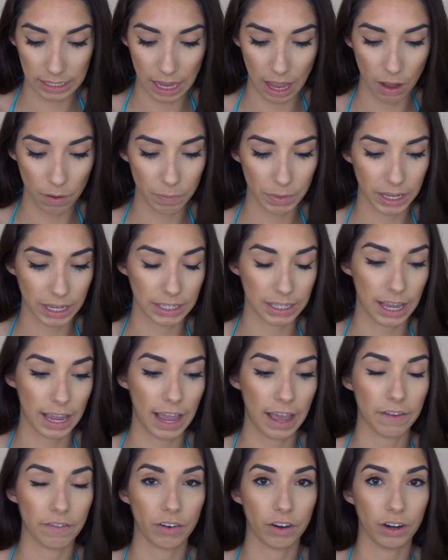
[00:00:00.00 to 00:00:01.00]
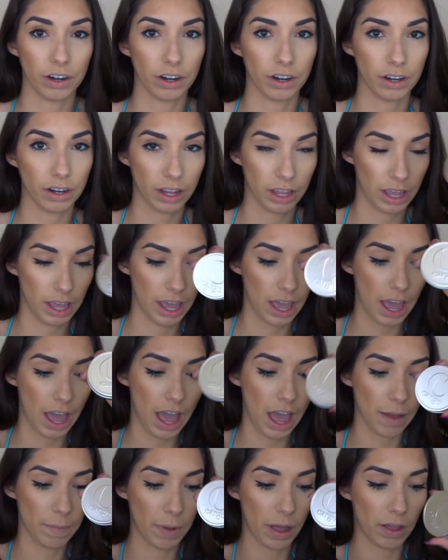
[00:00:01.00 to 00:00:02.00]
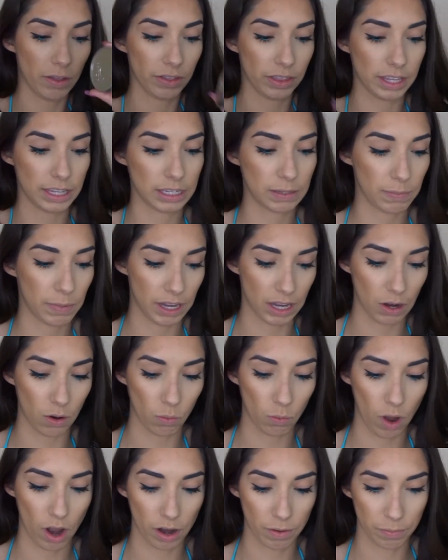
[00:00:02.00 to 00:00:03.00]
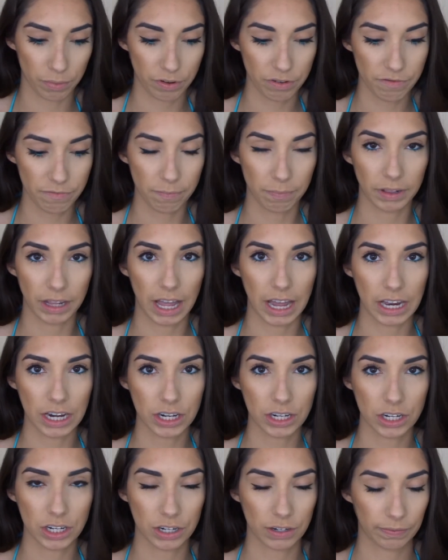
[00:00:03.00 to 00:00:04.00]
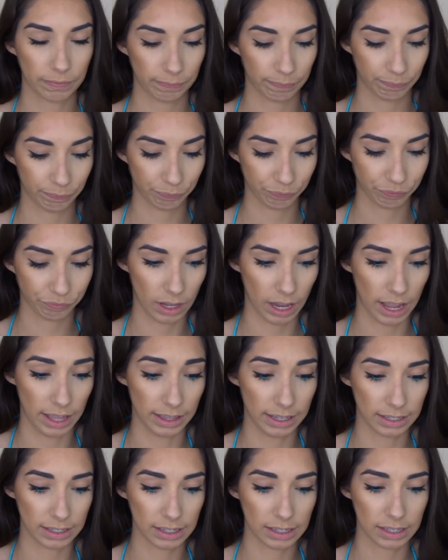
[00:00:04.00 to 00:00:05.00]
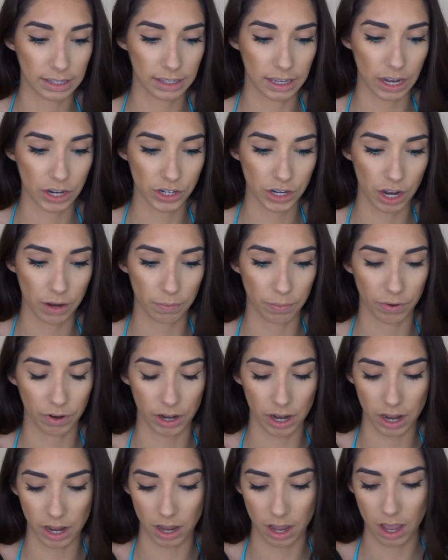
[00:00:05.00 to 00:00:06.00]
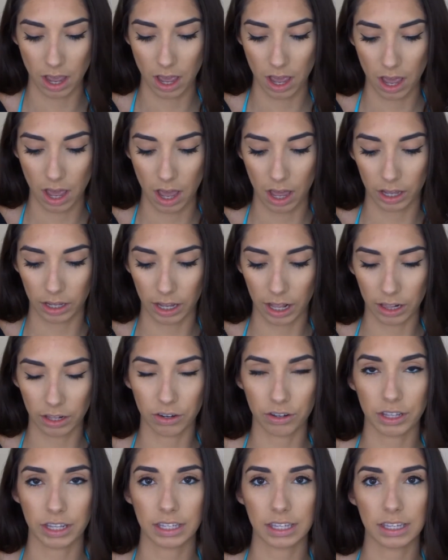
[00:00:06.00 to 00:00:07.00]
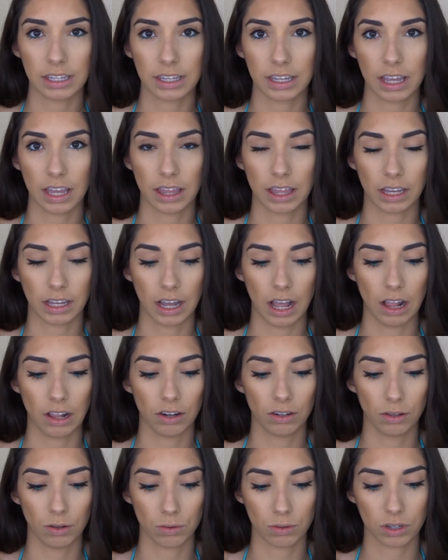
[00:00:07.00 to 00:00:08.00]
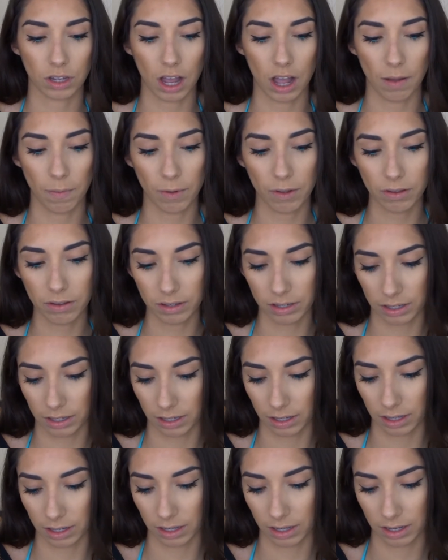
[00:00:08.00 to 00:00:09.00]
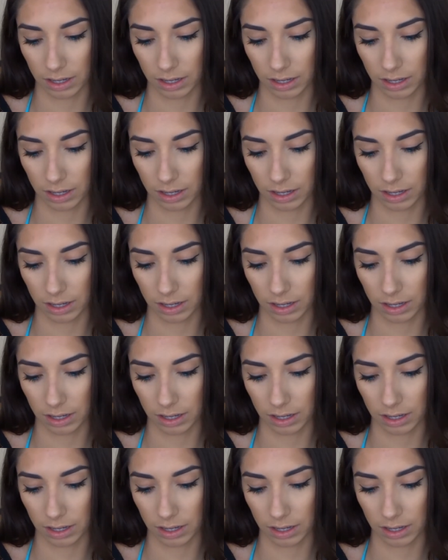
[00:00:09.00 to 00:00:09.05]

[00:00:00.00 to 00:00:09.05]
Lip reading: out because I have heard about this being a waterproof blush. And this is such a pretty color. This is the color Los Cabos.